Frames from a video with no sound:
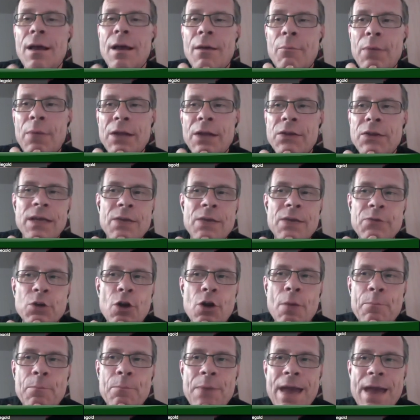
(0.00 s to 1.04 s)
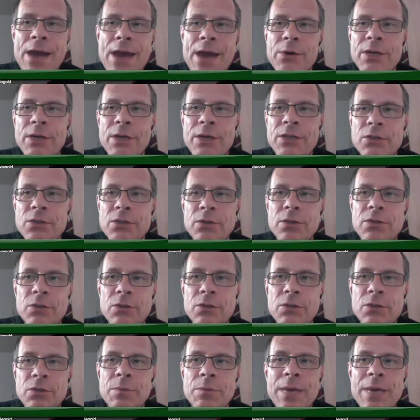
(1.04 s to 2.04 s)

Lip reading: But if you compare it to